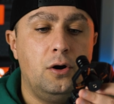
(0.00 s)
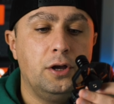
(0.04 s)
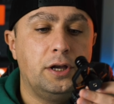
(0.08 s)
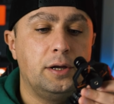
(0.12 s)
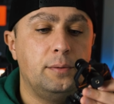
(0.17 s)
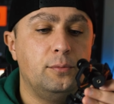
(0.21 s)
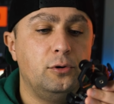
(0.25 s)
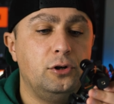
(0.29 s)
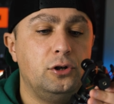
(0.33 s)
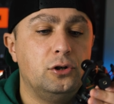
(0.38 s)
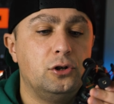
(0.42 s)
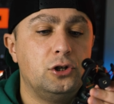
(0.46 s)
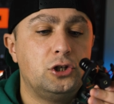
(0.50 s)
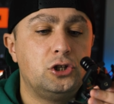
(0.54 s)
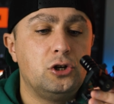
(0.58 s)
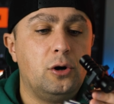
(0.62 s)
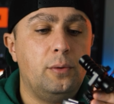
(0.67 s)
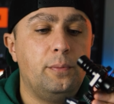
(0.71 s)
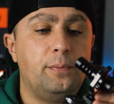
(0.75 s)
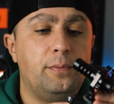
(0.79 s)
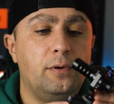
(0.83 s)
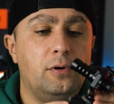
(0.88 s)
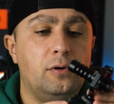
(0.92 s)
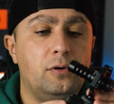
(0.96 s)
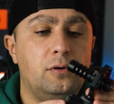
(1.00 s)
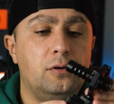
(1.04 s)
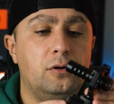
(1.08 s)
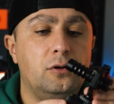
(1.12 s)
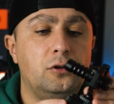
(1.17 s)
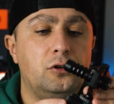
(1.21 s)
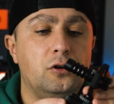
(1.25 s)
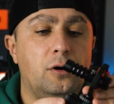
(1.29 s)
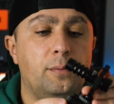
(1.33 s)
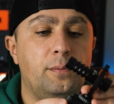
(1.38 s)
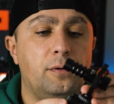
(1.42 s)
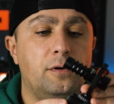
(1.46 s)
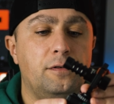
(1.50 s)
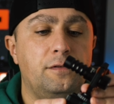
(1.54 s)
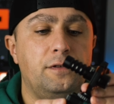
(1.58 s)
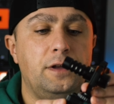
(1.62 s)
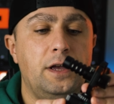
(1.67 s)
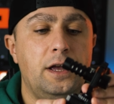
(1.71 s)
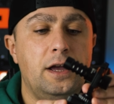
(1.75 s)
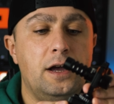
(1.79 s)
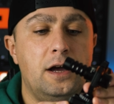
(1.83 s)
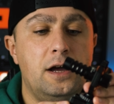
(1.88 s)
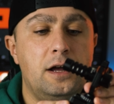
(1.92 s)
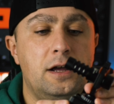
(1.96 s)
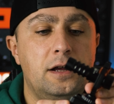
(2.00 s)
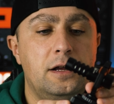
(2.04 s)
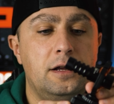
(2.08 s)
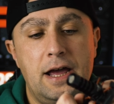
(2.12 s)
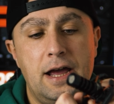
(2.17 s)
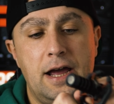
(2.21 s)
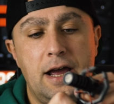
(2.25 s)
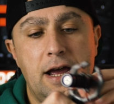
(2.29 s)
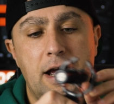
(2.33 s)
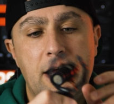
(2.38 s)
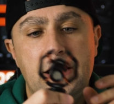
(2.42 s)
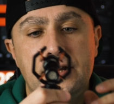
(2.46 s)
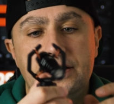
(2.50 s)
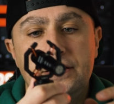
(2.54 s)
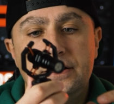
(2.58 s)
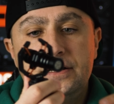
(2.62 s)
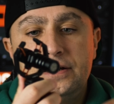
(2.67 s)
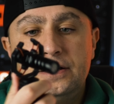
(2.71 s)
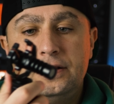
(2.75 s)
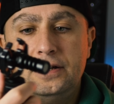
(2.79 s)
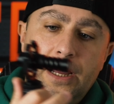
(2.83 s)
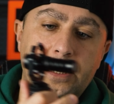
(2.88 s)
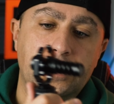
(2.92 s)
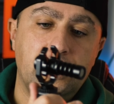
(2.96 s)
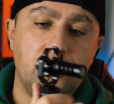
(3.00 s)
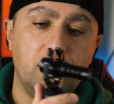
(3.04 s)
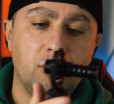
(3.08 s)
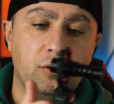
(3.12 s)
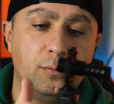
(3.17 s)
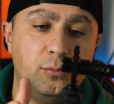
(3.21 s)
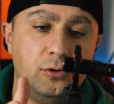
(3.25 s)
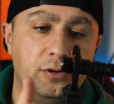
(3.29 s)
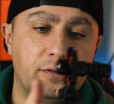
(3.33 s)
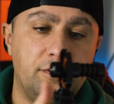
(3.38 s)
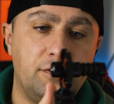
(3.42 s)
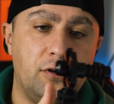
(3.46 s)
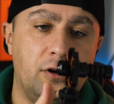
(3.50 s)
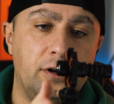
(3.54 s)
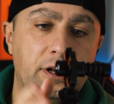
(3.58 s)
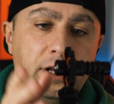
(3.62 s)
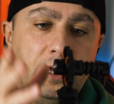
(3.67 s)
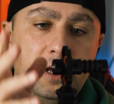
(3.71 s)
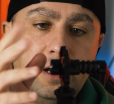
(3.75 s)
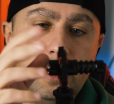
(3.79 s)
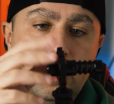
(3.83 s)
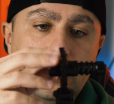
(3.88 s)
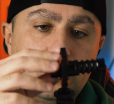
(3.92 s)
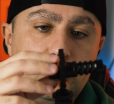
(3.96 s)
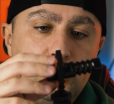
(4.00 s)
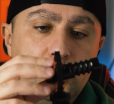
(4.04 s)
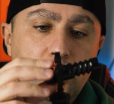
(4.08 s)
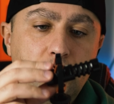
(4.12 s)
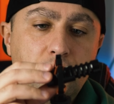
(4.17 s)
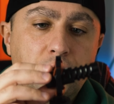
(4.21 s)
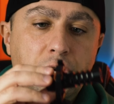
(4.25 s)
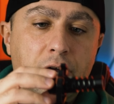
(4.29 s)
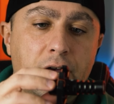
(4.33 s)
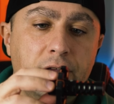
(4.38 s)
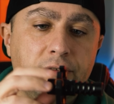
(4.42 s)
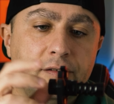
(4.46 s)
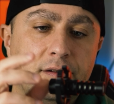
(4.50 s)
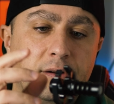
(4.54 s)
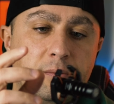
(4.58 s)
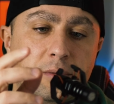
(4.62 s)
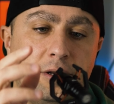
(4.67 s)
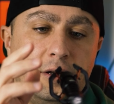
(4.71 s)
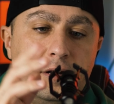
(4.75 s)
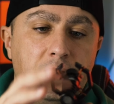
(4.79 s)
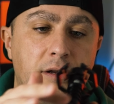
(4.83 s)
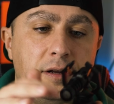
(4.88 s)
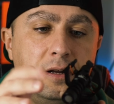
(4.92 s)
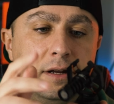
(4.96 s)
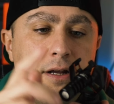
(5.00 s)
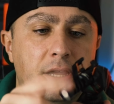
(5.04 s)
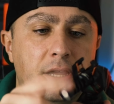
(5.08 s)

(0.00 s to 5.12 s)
or you can put it on top of here, and then you can put the phone here. I'll show you guys in a minute.